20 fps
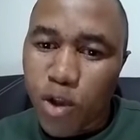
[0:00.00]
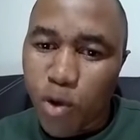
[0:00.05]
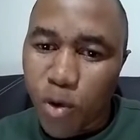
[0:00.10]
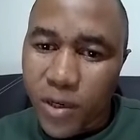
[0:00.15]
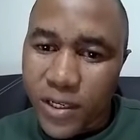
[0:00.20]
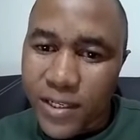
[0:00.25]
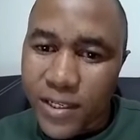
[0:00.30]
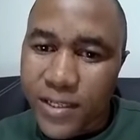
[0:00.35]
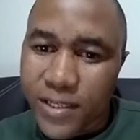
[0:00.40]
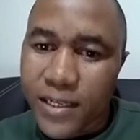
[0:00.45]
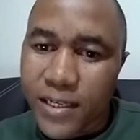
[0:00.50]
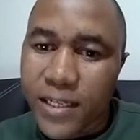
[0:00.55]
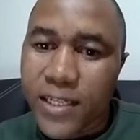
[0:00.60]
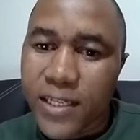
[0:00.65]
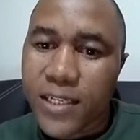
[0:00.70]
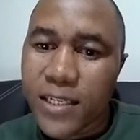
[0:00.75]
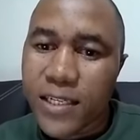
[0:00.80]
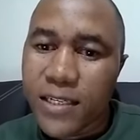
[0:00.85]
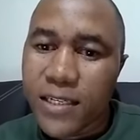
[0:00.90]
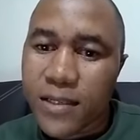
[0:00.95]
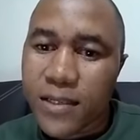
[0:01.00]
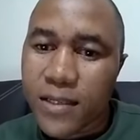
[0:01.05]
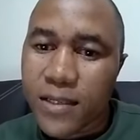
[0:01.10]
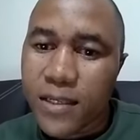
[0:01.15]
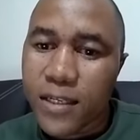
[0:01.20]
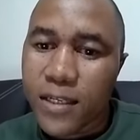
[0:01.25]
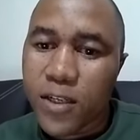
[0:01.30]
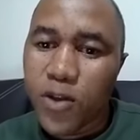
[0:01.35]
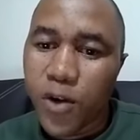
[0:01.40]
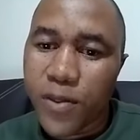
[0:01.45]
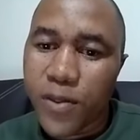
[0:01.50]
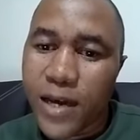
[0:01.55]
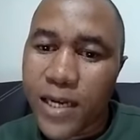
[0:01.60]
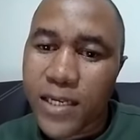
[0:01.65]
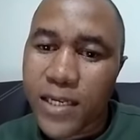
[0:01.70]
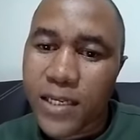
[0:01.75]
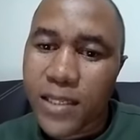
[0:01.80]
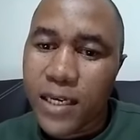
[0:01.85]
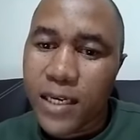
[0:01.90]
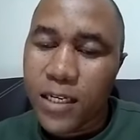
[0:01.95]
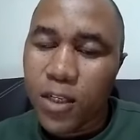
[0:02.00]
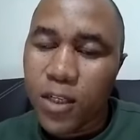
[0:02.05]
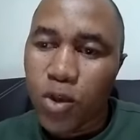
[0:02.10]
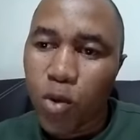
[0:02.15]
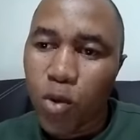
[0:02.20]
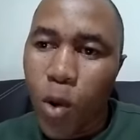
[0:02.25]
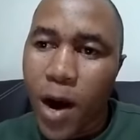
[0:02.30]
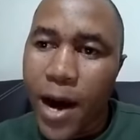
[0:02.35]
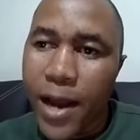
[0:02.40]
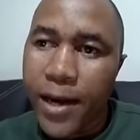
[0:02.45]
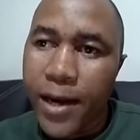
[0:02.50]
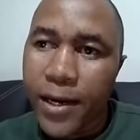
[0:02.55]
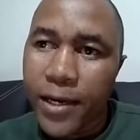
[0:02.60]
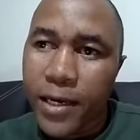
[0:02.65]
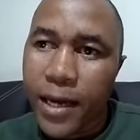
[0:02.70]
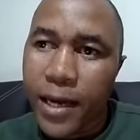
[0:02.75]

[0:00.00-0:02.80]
jurisdictions. It's not that there is one